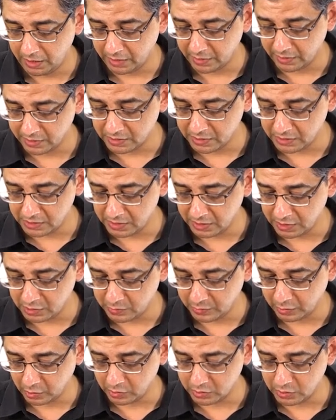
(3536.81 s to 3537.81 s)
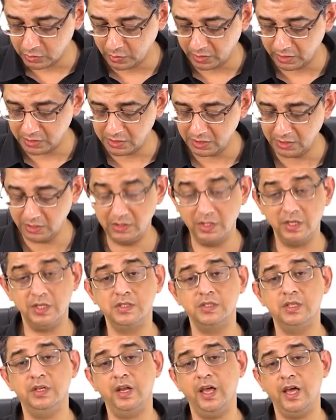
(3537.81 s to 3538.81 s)
resistance, because you can see there
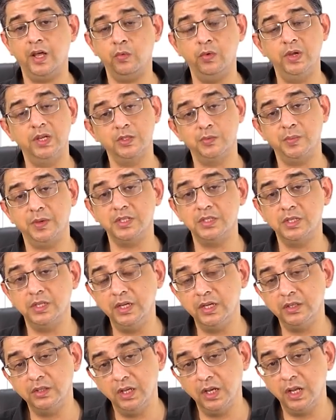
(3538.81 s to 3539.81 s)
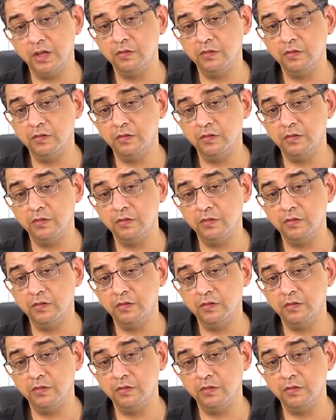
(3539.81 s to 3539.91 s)
is a narrowing, especially at the